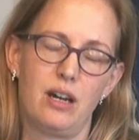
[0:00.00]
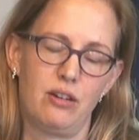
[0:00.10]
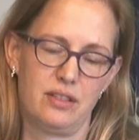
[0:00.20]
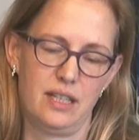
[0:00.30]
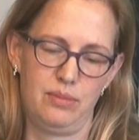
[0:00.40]

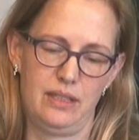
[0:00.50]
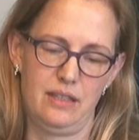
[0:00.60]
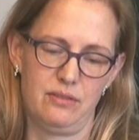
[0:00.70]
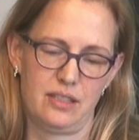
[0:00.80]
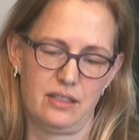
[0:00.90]
out their
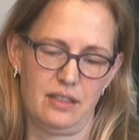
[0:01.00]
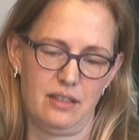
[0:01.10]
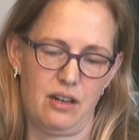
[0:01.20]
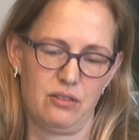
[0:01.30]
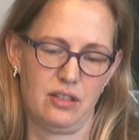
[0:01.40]
beliefs
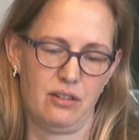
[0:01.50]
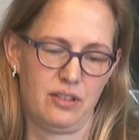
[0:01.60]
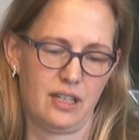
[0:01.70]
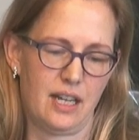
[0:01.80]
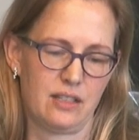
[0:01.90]
out of
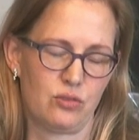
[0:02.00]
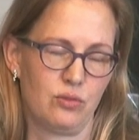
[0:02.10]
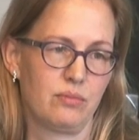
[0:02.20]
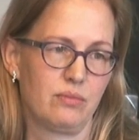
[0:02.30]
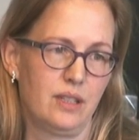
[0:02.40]
the
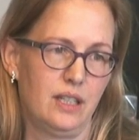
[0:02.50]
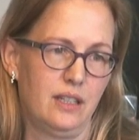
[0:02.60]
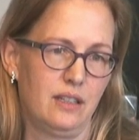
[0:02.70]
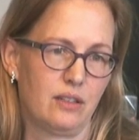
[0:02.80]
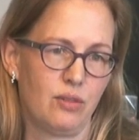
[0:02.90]
classroom.
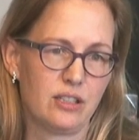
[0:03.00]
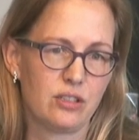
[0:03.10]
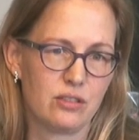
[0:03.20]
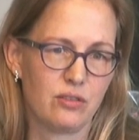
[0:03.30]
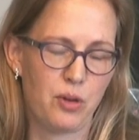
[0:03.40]

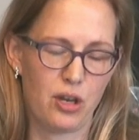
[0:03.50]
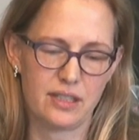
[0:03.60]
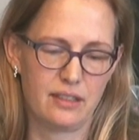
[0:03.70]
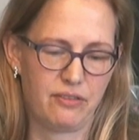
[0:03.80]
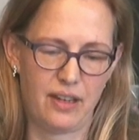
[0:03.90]
Questions of
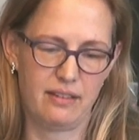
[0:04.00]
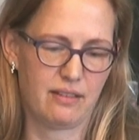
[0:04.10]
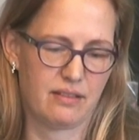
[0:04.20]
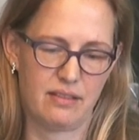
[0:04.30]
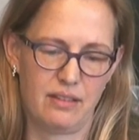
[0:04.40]
personal
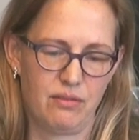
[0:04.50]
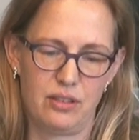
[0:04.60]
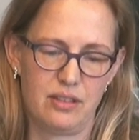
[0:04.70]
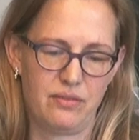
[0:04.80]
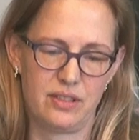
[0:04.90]
faith
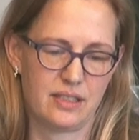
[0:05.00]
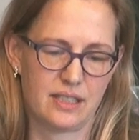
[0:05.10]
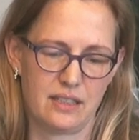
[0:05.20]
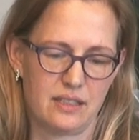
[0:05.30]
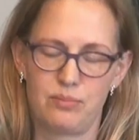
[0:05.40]
were never
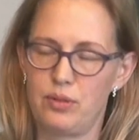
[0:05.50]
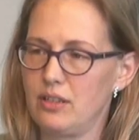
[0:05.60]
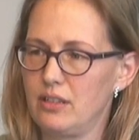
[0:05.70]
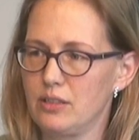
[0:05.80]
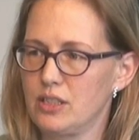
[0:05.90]
discussed.
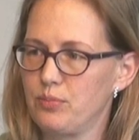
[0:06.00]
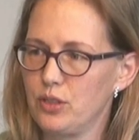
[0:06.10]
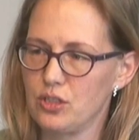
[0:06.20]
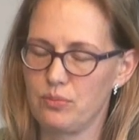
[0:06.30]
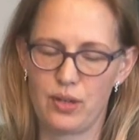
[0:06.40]

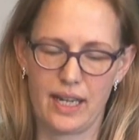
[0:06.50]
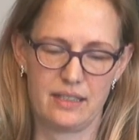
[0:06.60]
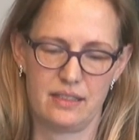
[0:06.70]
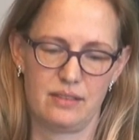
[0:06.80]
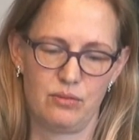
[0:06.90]
spiritual
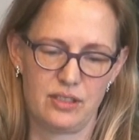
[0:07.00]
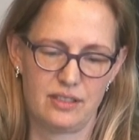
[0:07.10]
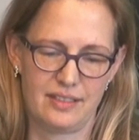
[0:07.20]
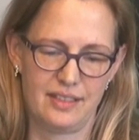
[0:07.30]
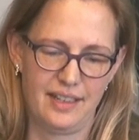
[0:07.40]
practice
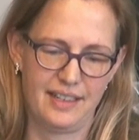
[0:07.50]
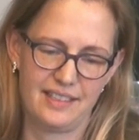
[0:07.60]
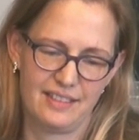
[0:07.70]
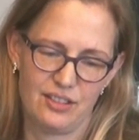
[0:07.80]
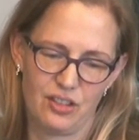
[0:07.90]
was
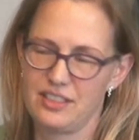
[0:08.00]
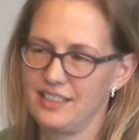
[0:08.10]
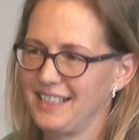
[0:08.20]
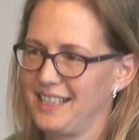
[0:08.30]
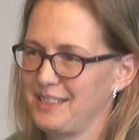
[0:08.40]
not
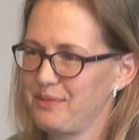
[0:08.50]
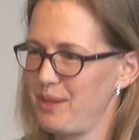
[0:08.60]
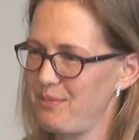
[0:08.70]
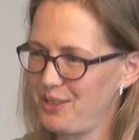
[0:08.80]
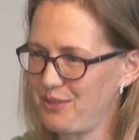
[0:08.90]
discussed,
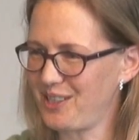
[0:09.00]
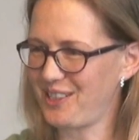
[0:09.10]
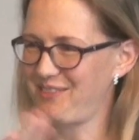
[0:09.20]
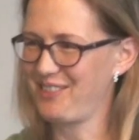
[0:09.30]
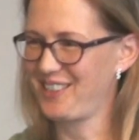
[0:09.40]
maybe you
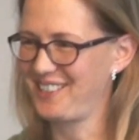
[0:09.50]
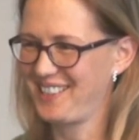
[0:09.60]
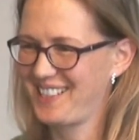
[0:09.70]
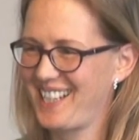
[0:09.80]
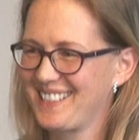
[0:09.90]
are, were an
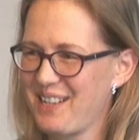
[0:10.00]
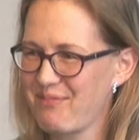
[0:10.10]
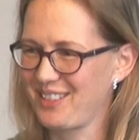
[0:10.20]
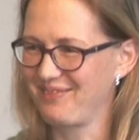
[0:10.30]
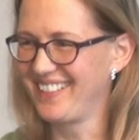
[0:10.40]
exception.